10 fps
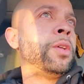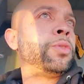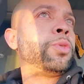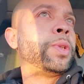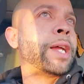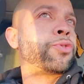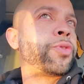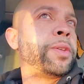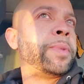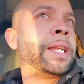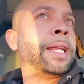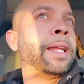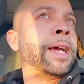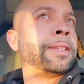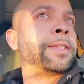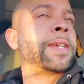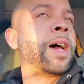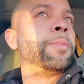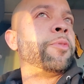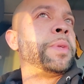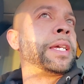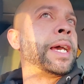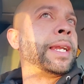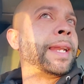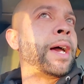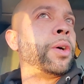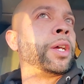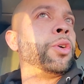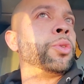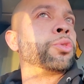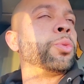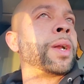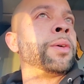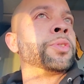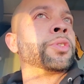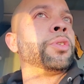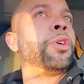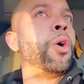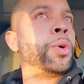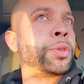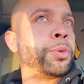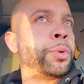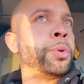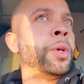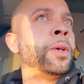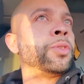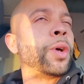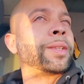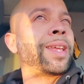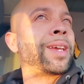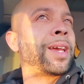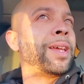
to that treatment at the time of me getting out and going through what I was going through. So I think